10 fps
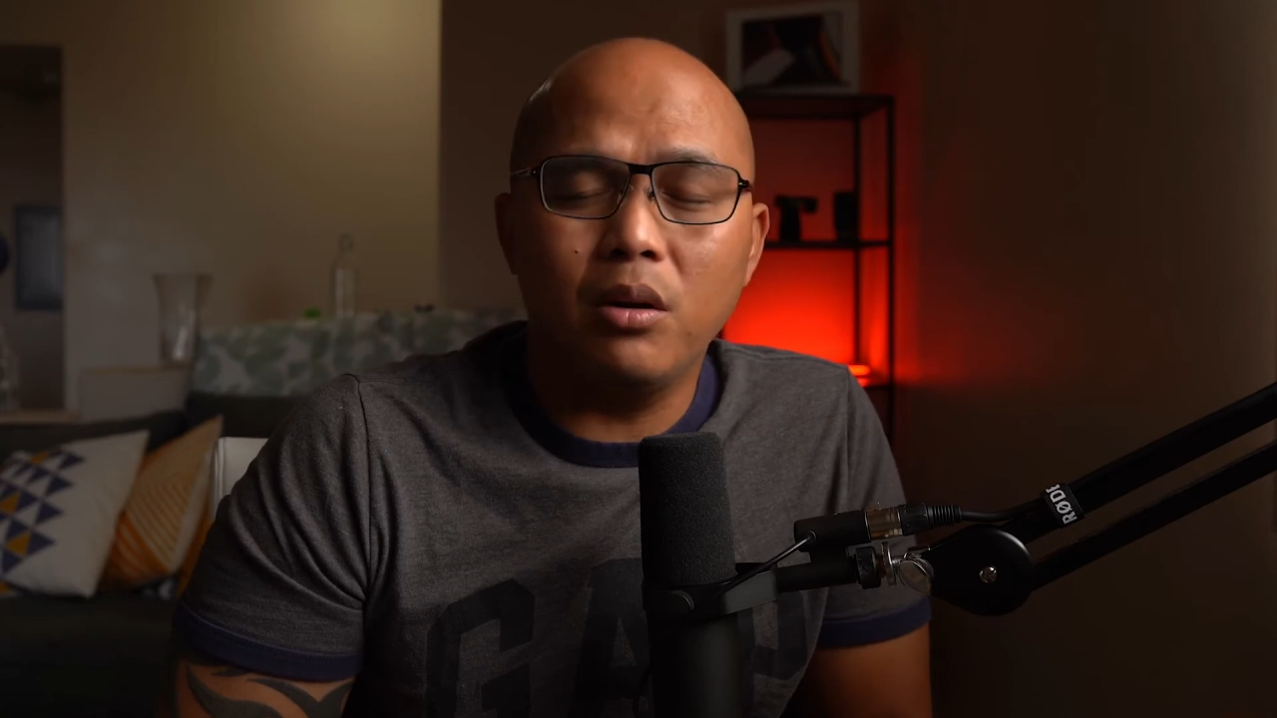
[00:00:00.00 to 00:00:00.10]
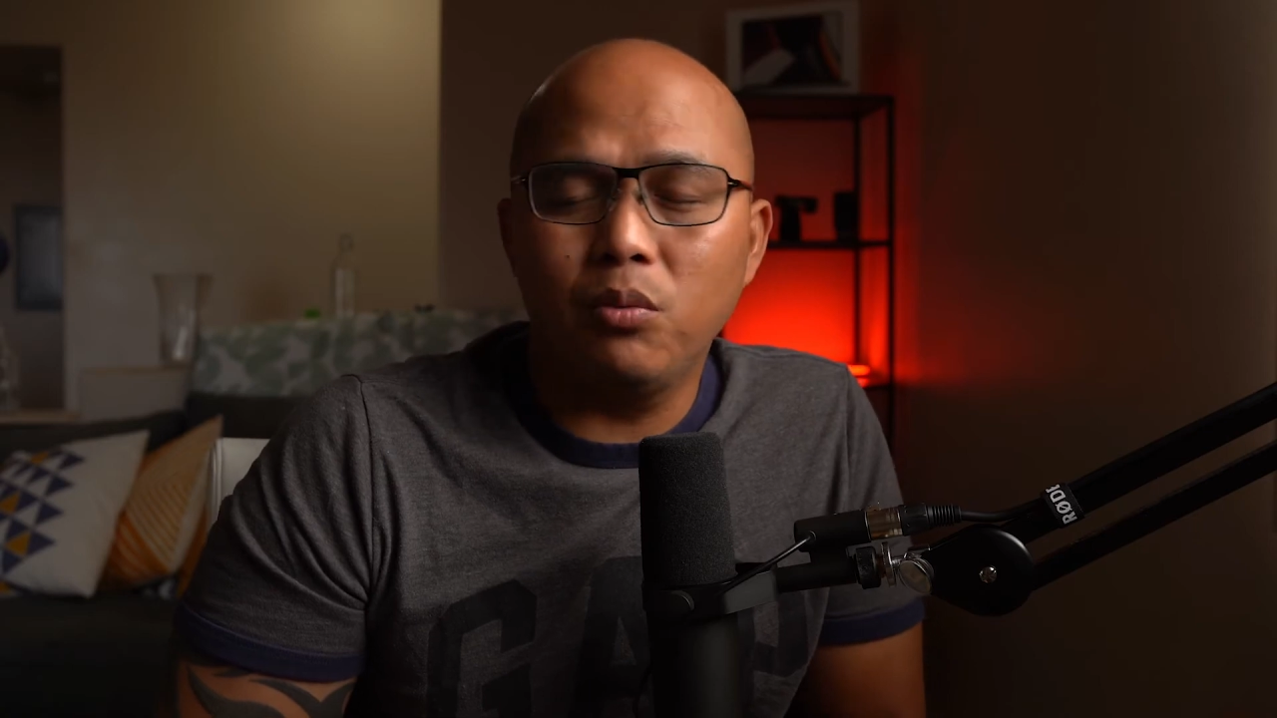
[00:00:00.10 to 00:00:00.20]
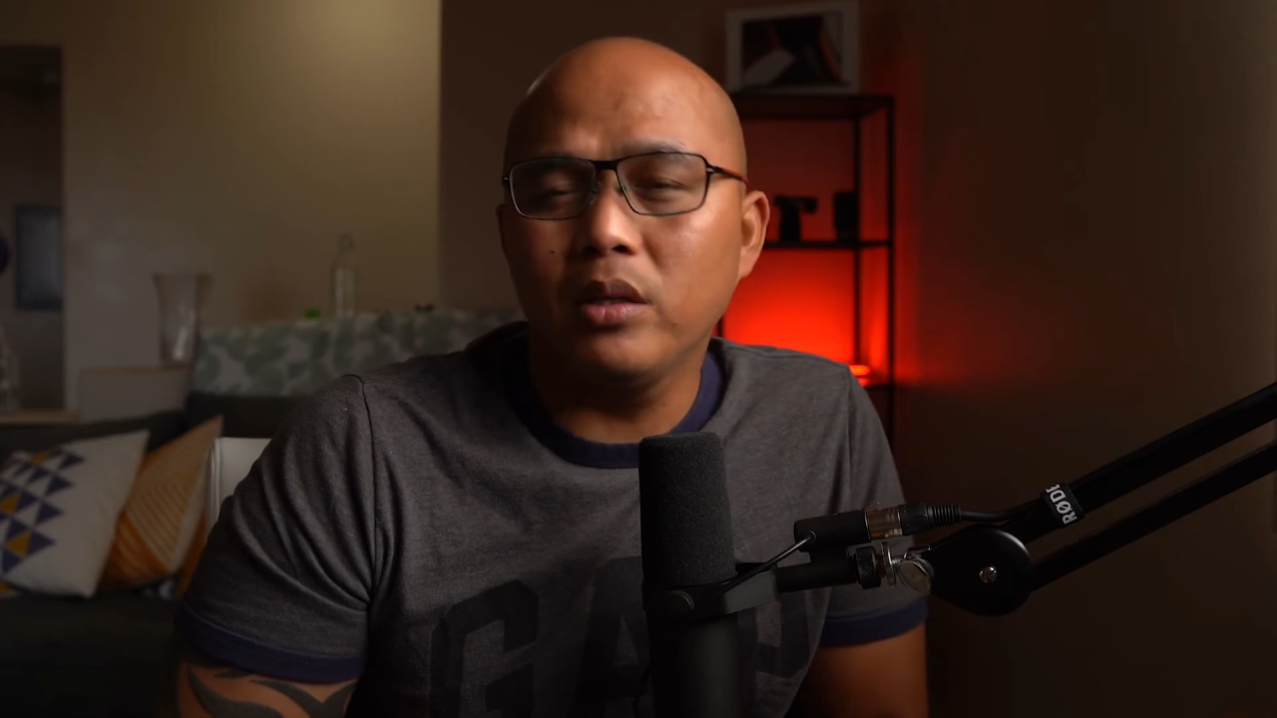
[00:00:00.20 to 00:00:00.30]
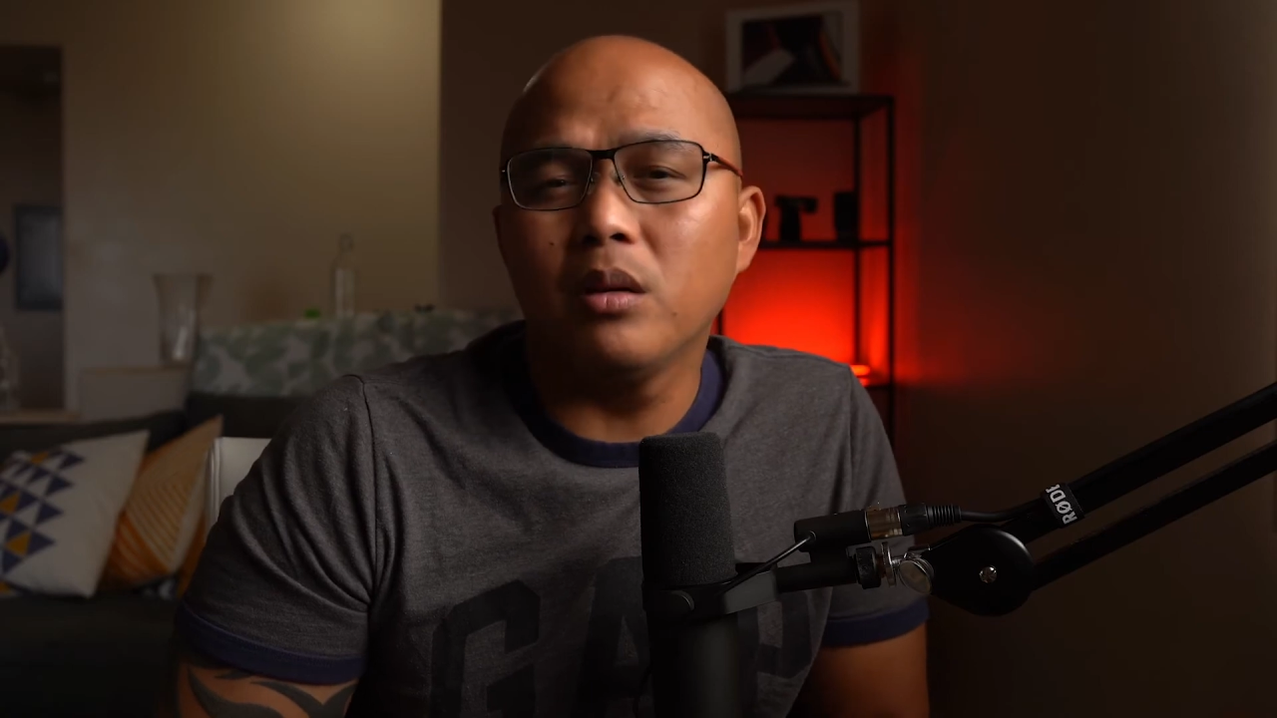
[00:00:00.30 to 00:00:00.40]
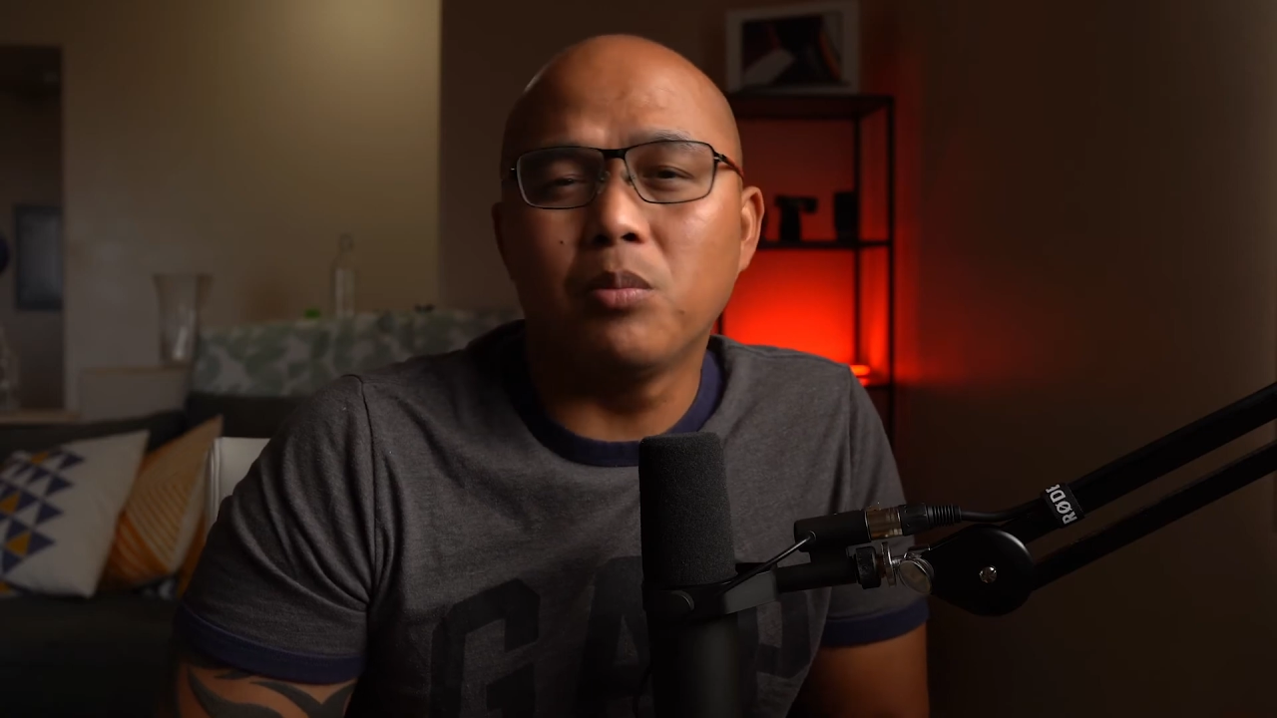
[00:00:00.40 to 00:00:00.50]

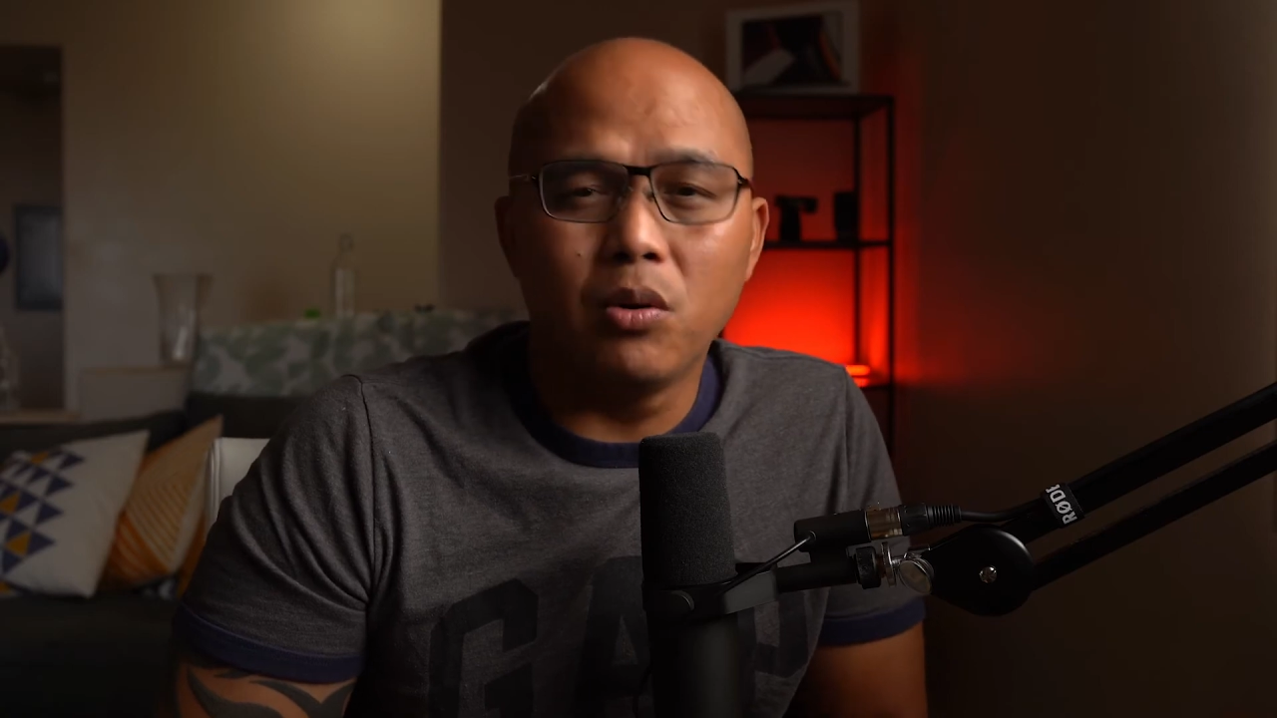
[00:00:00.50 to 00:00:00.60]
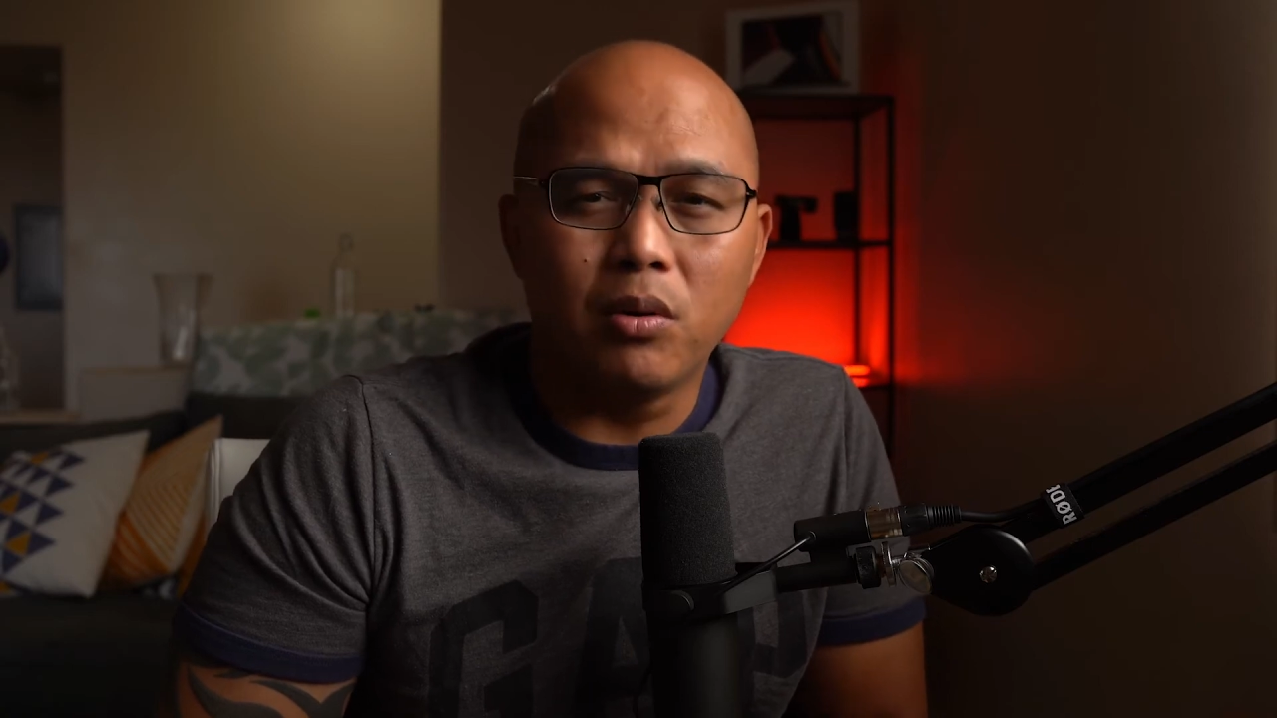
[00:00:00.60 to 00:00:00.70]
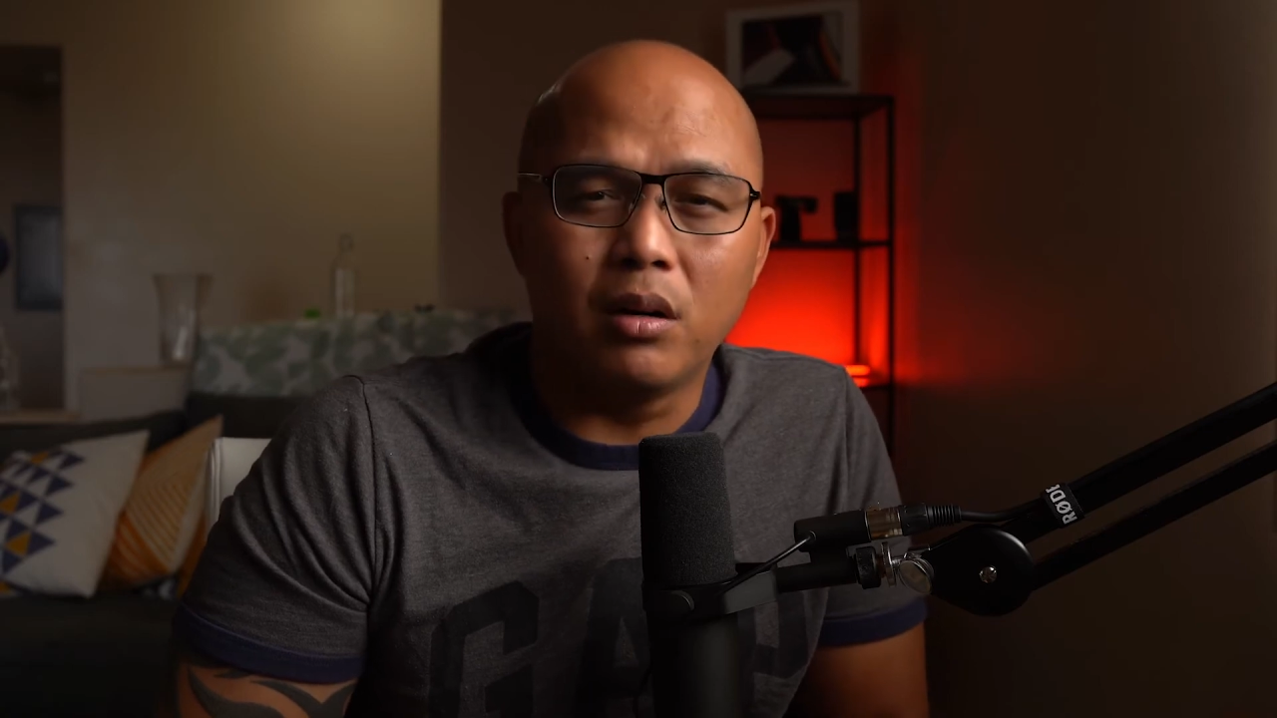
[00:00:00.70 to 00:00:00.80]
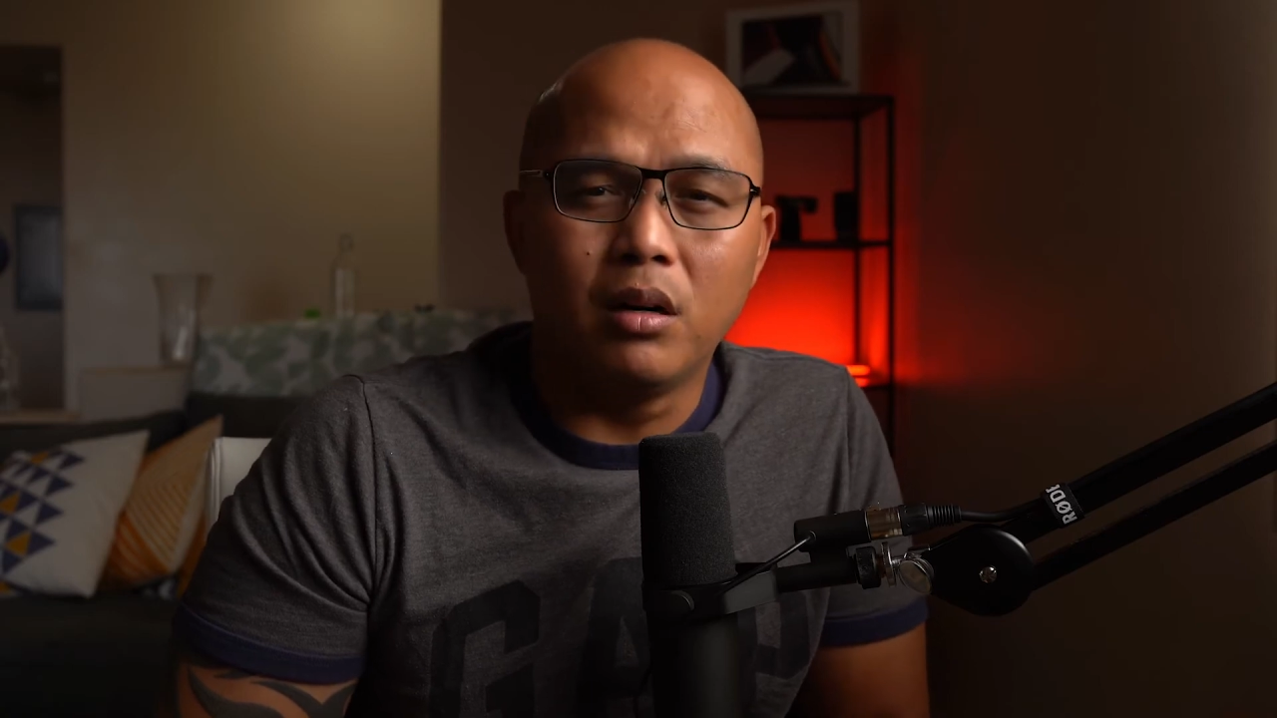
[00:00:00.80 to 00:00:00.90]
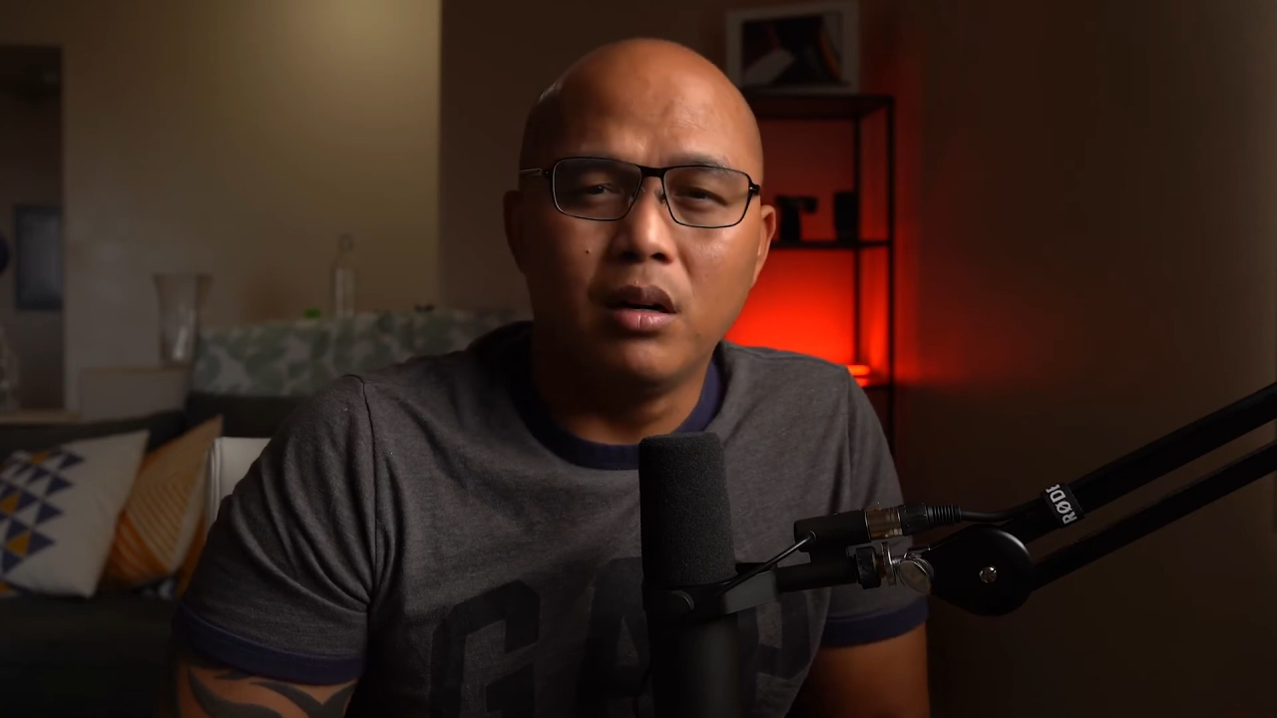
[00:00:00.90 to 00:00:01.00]
with the broker,